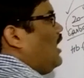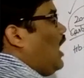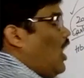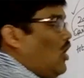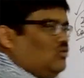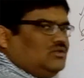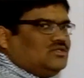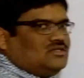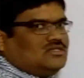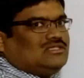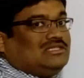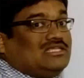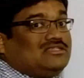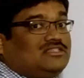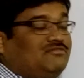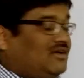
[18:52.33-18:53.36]
How this is?
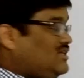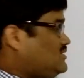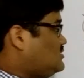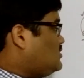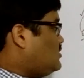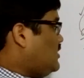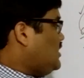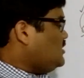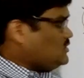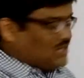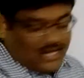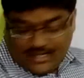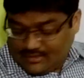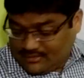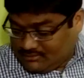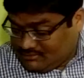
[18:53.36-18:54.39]
This is very strange
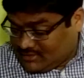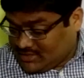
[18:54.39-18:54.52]
and